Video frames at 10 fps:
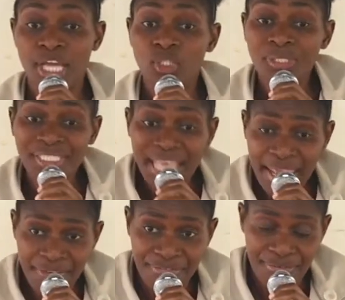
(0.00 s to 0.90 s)
to
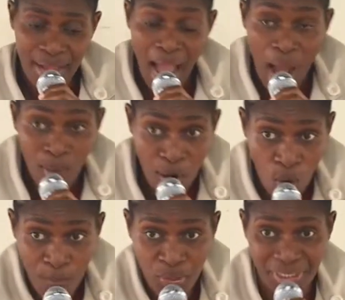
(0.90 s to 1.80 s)
save our
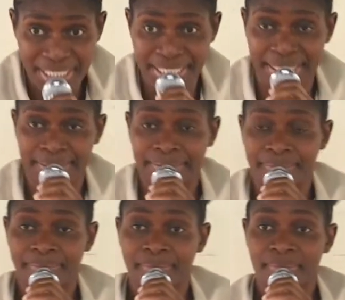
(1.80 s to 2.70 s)
community,
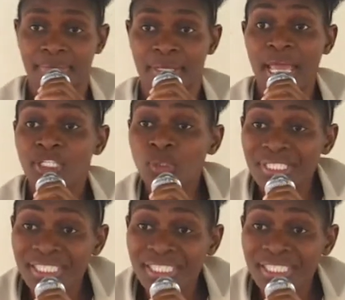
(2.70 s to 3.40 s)
to